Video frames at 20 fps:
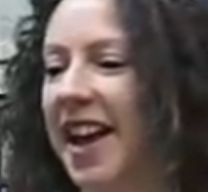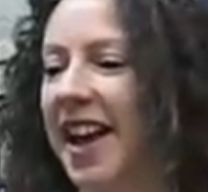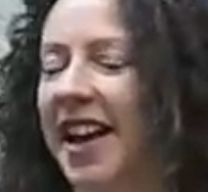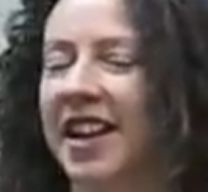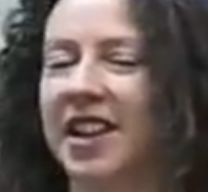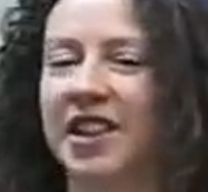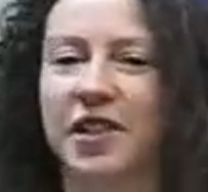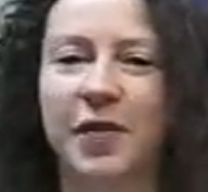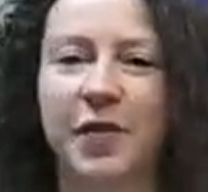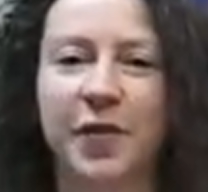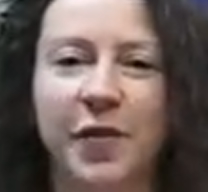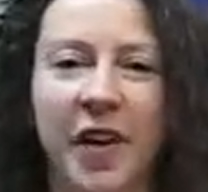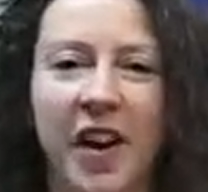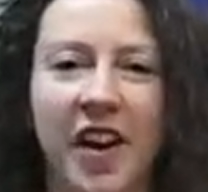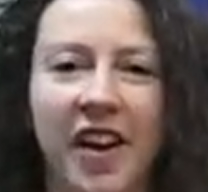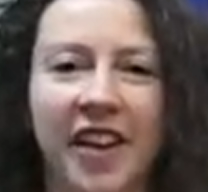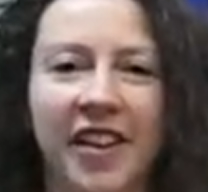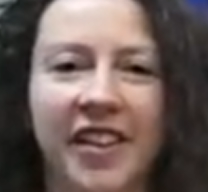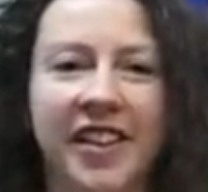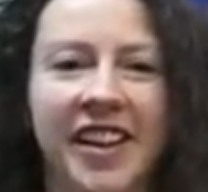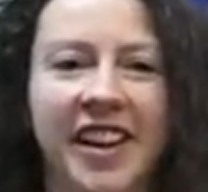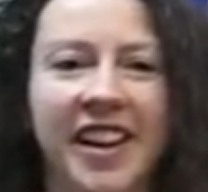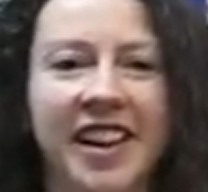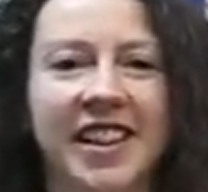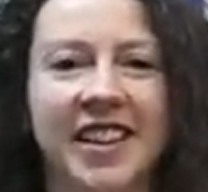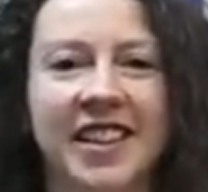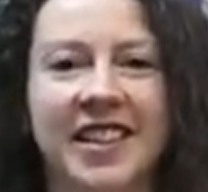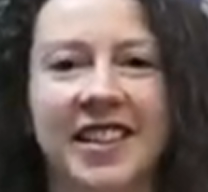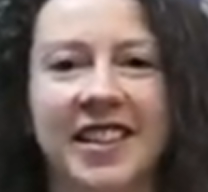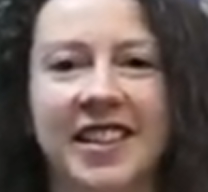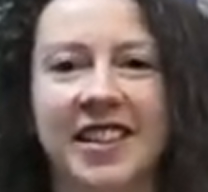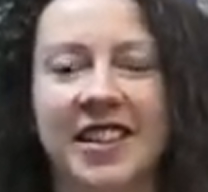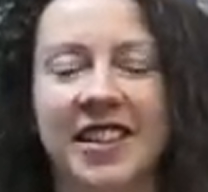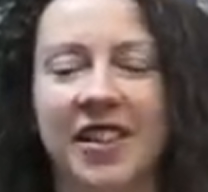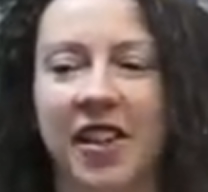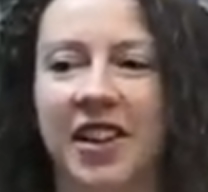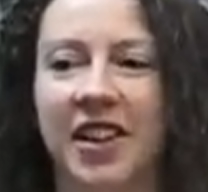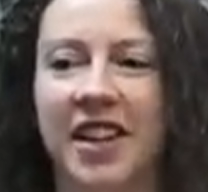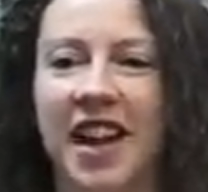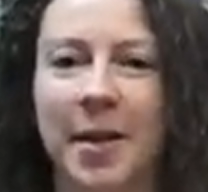it's fun, it's
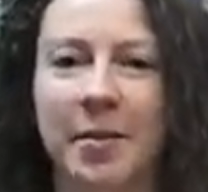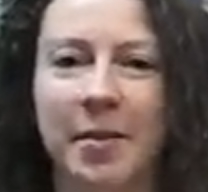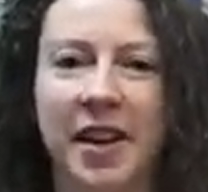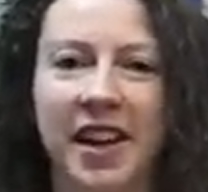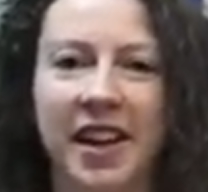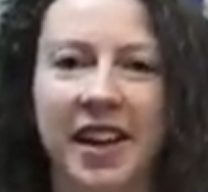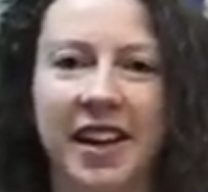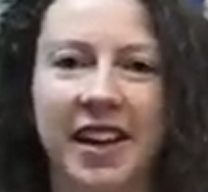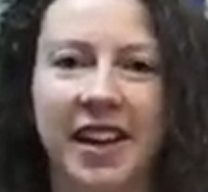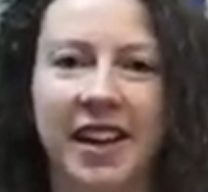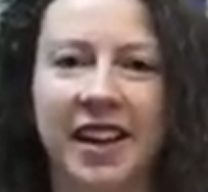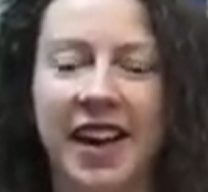dynamic,